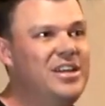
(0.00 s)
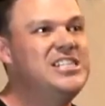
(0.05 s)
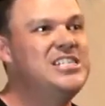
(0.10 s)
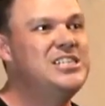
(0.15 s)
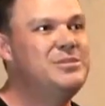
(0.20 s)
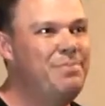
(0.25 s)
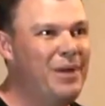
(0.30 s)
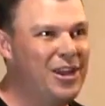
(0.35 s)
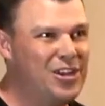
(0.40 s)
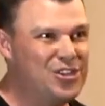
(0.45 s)

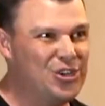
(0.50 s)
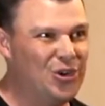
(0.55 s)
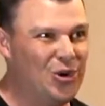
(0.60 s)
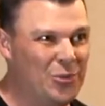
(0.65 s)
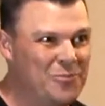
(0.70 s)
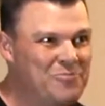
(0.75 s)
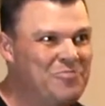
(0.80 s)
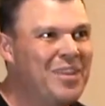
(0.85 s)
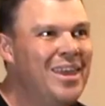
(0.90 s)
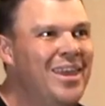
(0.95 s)
special
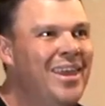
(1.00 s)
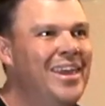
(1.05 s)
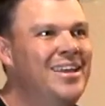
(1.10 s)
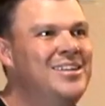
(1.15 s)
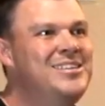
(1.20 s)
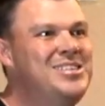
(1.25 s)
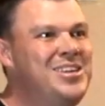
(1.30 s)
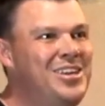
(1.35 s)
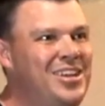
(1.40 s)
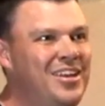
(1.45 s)
in
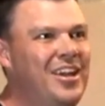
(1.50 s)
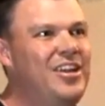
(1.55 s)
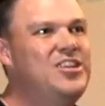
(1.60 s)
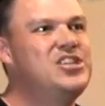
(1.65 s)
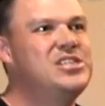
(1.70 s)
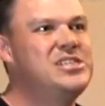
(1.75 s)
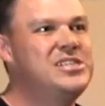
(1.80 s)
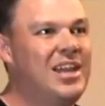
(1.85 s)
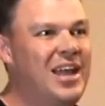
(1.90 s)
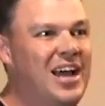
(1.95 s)

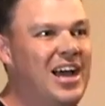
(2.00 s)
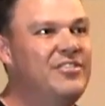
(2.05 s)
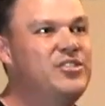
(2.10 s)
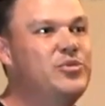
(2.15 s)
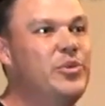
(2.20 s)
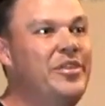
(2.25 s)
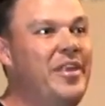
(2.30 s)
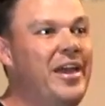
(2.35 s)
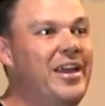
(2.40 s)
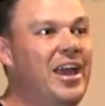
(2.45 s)
teenagers' lives
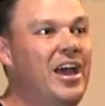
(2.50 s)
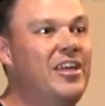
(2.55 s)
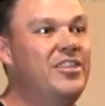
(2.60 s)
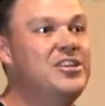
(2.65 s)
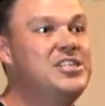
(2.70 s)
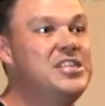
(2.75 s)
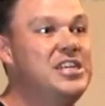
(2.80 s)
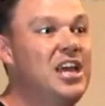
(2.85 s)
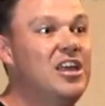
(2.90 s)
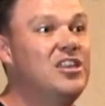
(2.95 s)
when they gather
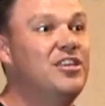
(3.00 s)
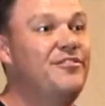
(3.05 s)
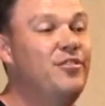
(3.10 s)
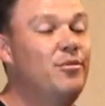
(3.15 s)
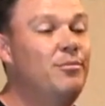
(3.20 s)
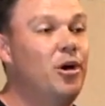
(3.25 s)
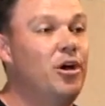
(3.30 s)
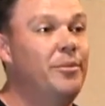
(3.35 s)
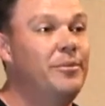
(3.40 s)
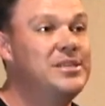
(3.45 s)
together for
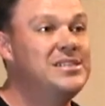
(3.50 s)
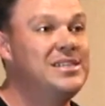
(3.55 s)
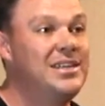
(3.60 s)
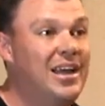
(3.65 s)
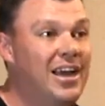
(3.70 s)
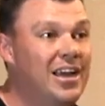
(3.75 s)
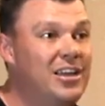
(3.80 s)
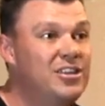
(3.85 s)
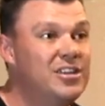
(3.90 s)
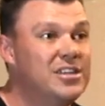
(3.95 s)
moments
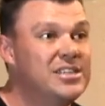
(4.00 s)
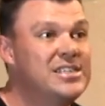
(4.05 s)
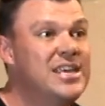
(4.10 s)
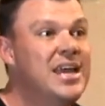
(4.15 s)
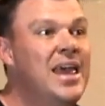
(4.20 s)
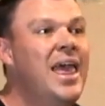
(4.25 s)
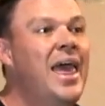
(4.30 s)
like this.